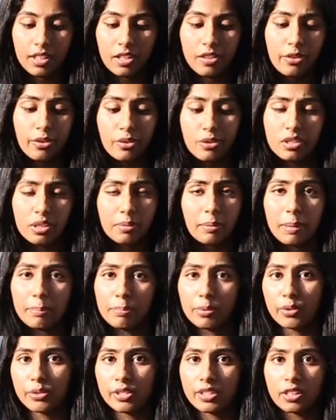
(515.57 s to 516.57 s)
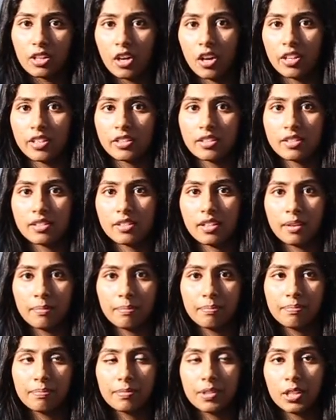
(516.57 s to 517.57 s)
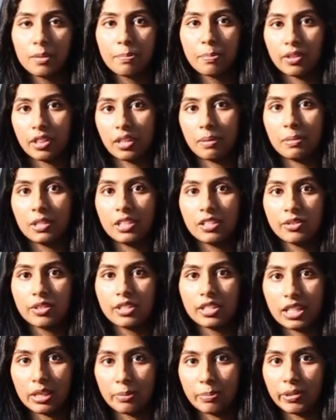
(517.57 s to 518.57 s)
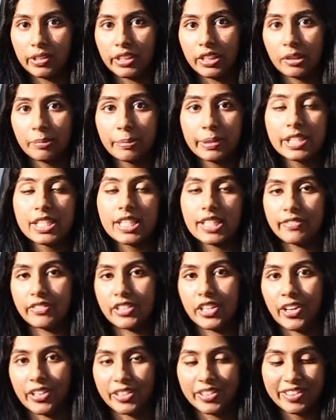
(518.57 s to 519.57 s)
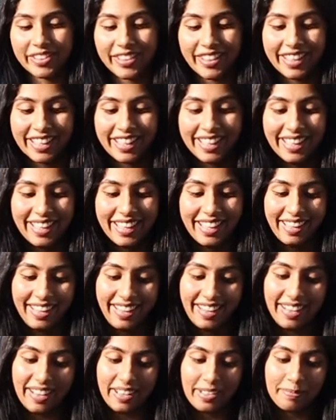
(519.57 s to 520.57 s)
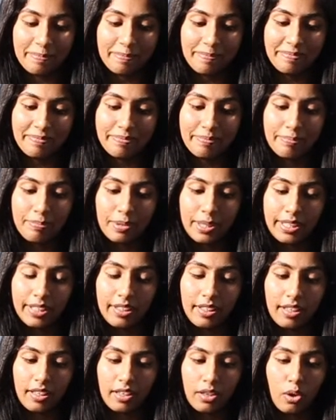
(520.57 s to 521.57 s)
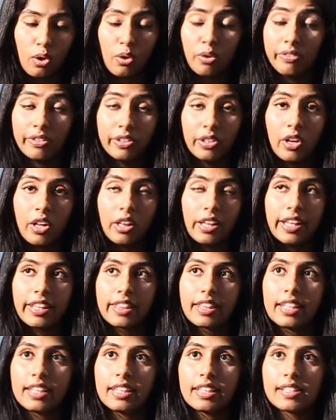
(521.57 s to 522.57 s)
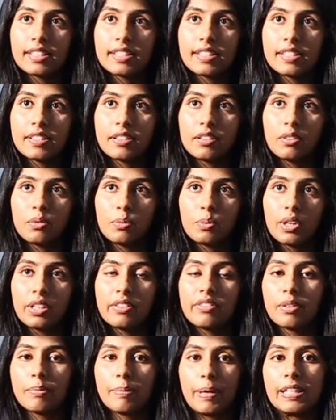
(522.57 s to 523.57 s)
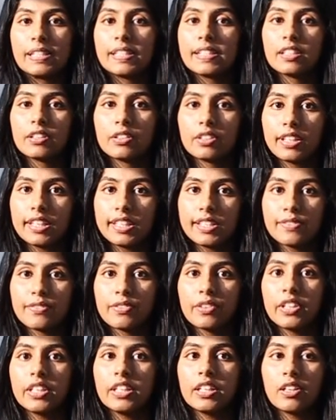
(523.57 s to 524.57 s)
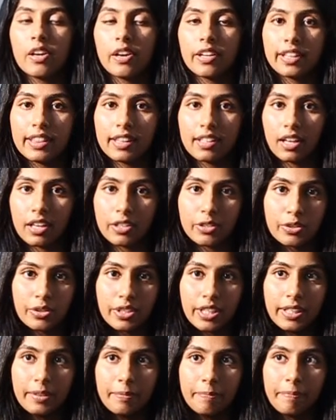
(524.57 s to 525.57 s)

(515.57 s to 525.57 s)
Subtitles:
Those are my pros and cons. I'm gonna put them into a table here because I've talked a lot. But overall, I think it's one of the best degrees for econ in the country.